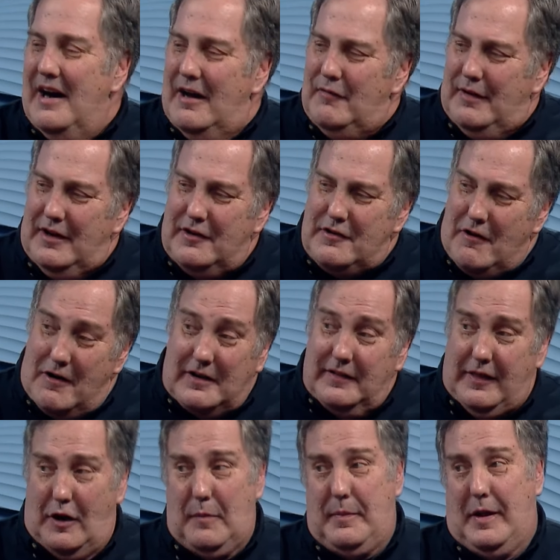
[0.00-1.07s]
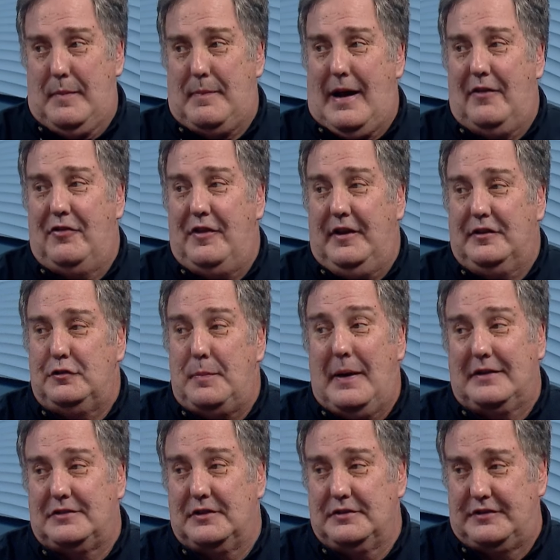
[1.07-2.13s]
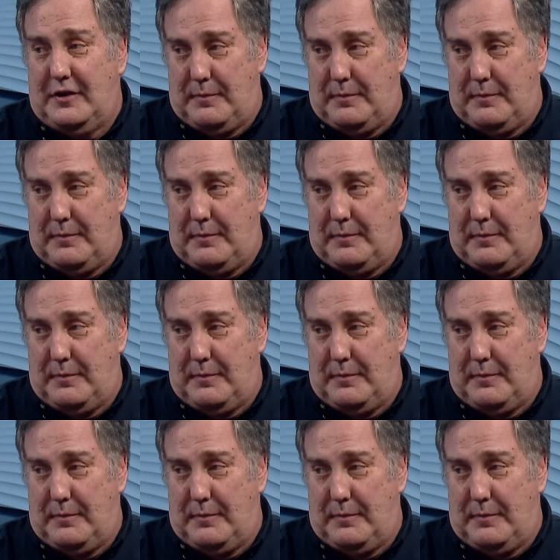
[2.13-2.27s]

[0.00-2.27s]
Irina, talk a little bit about the specials